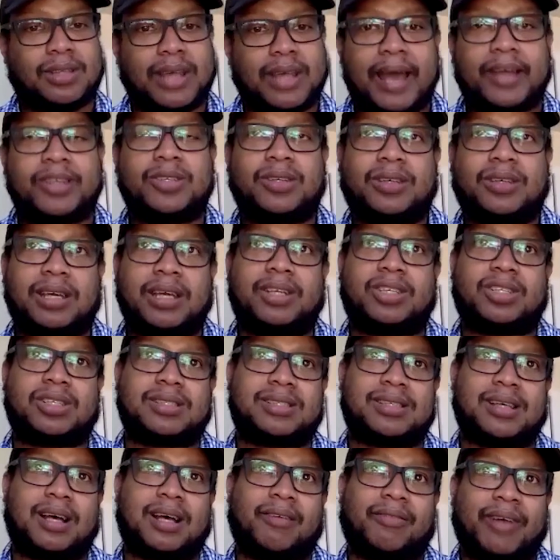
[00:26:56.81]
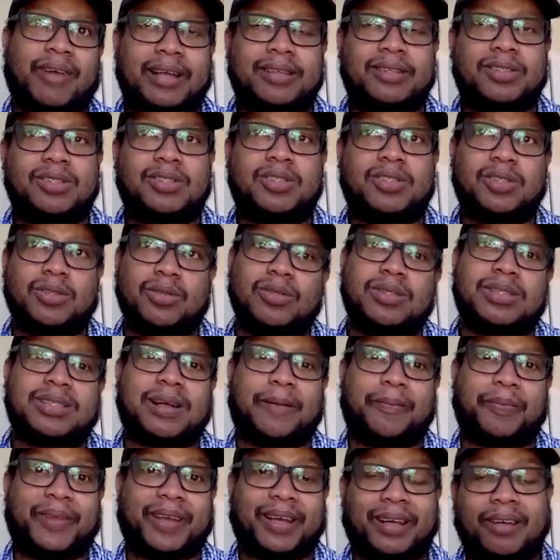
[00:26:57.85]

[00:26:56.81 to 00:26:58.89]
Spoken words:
educate yourself, and do something.